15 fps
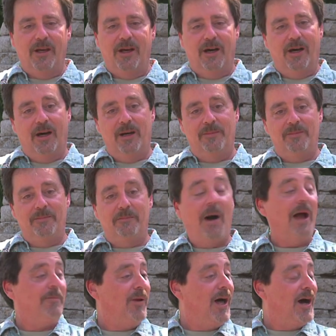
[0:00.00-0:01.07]

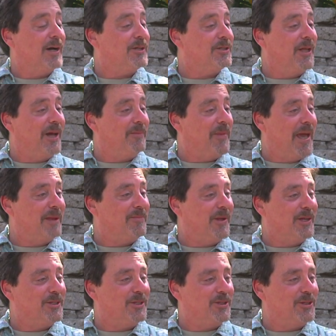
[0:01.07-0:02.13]
My blog is not a bad
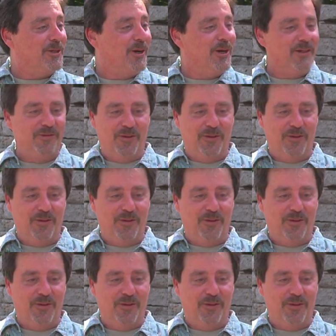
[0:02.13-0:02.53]
place to start.